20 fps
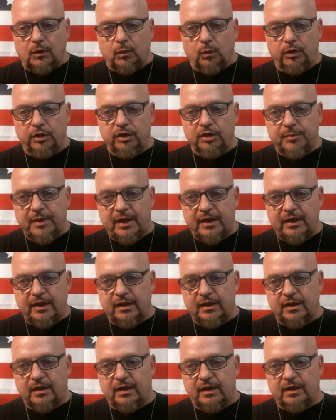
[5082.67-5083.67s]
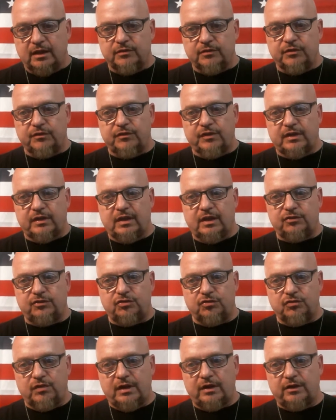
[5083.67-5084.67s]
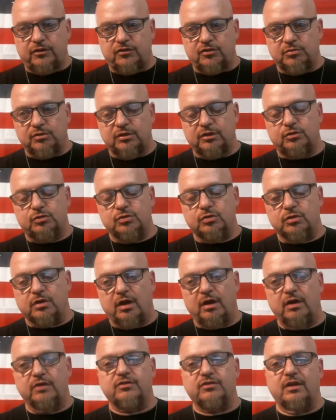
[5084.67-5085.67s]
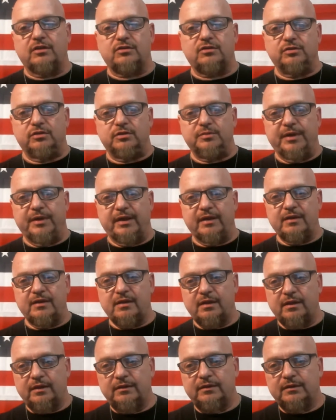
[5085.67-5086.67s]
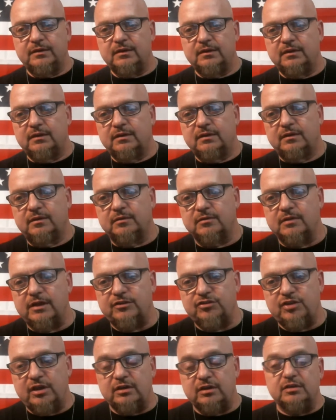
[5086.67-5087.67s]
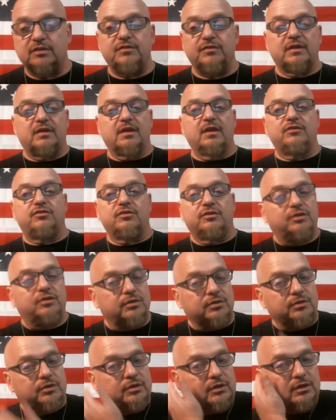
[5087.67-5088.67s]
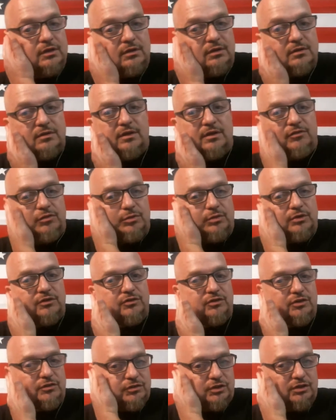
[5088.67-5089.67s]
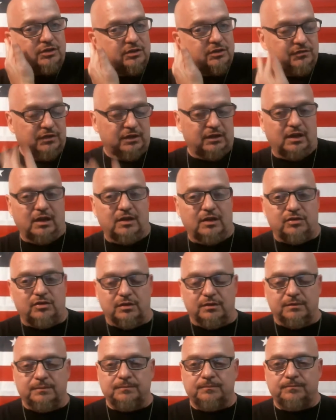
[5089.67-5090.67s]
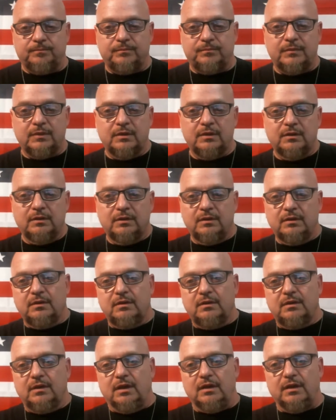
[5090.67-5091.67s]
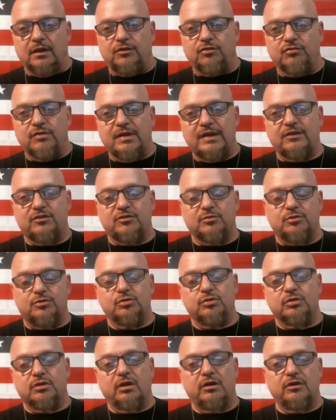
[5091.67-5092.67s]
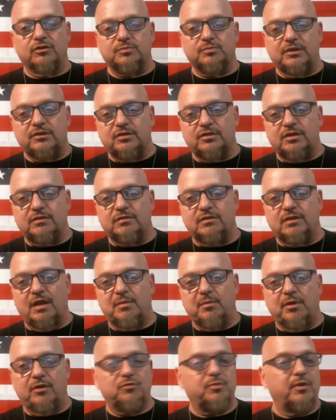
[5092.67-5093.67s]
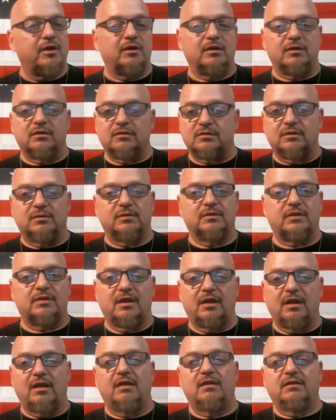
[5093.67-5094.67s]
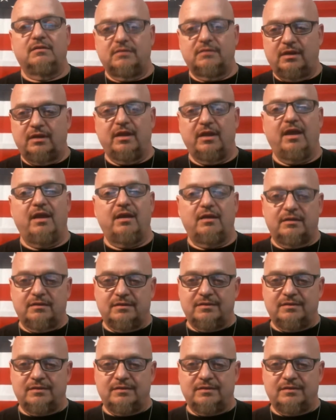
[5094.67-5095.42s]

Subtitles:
William had a hell of a vacation, rented some really cool cars. That's cool, man. Glad you had a good vacation too. Everyone deserves a good vacation, and that you rented some cool cars makes it even that much better. So what the hell? Hell yeah!